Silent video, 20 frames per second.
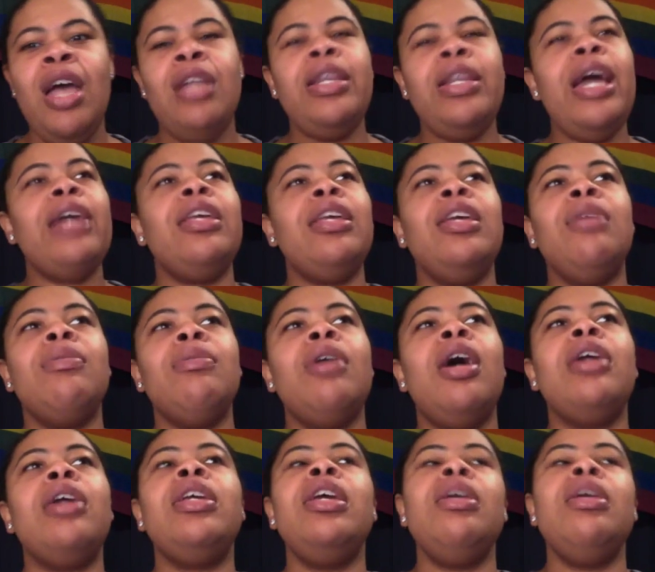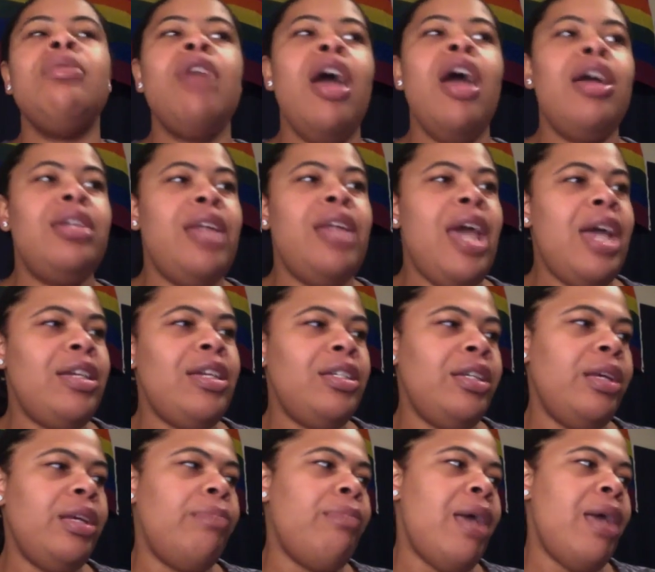Not Kim
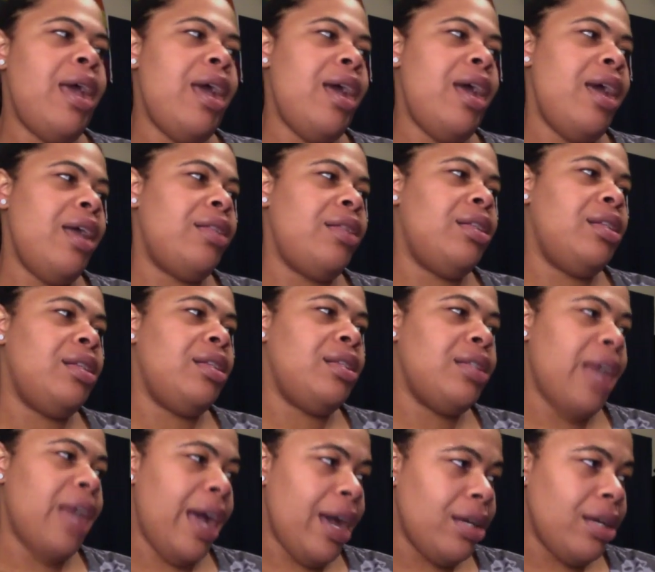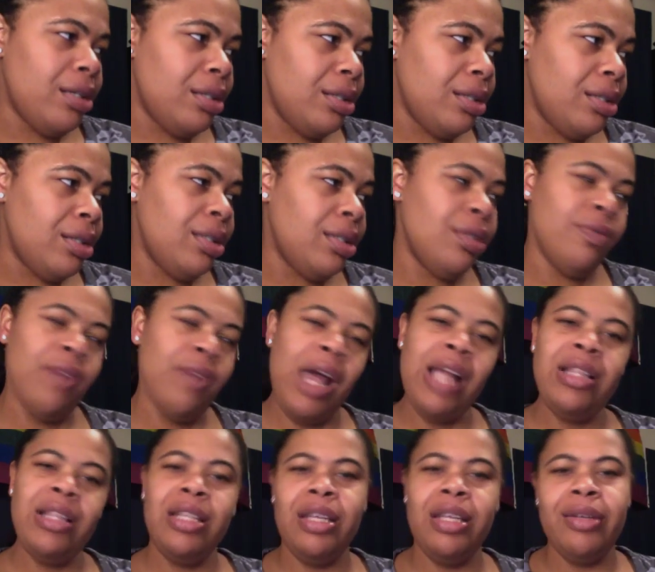Kardashian mad at the designers,
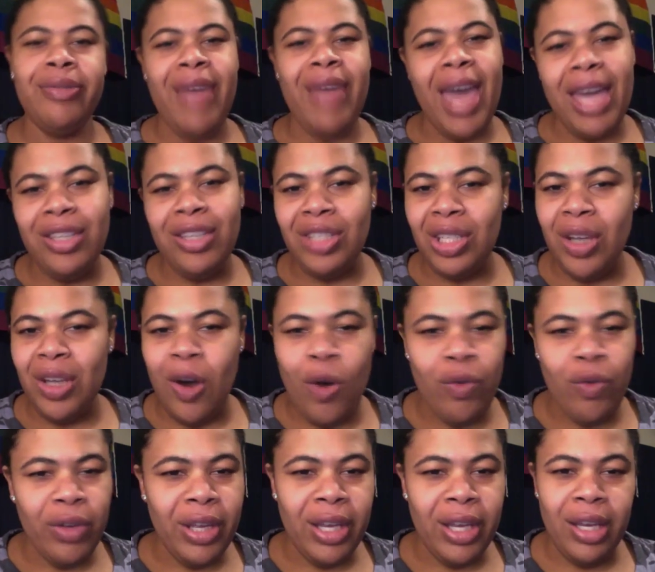I think Fashion Nova and